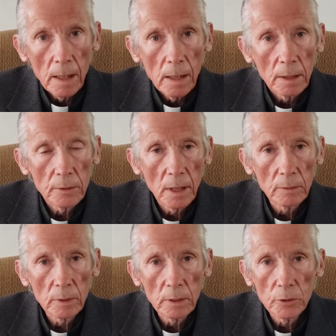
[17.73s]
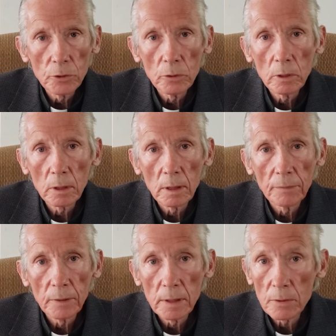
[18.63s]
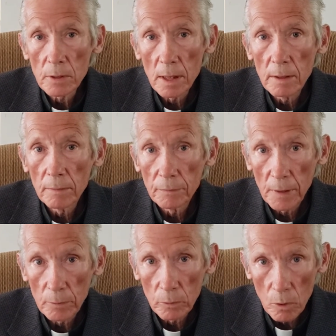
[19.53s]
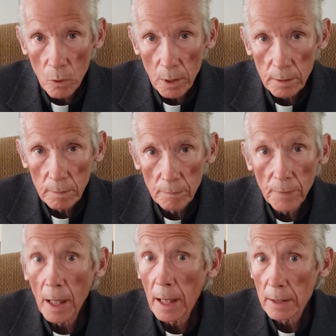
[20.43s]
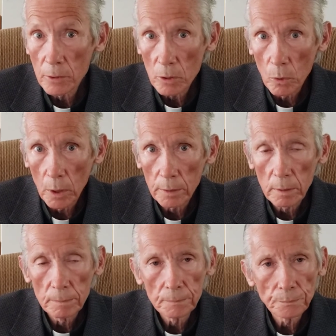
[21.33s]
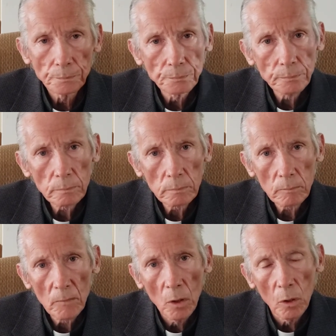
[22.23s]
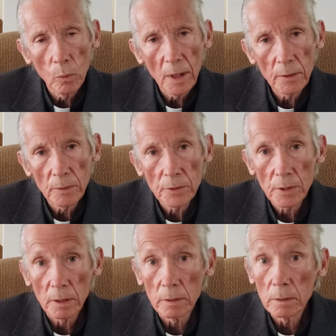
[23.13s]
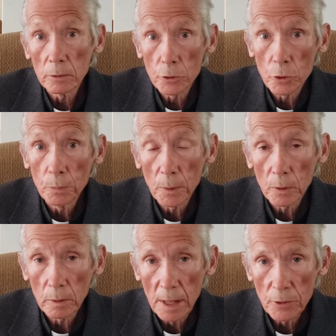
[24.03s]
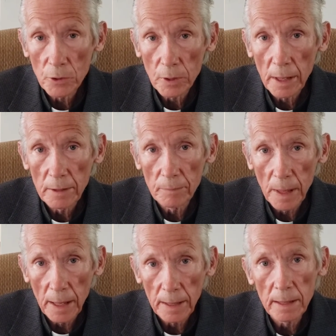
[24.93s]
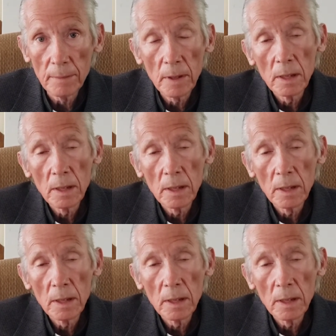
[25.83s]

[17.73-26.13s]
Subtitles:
It's not really sure if it is a federal court, the highest court, or whether it's a super legislative body,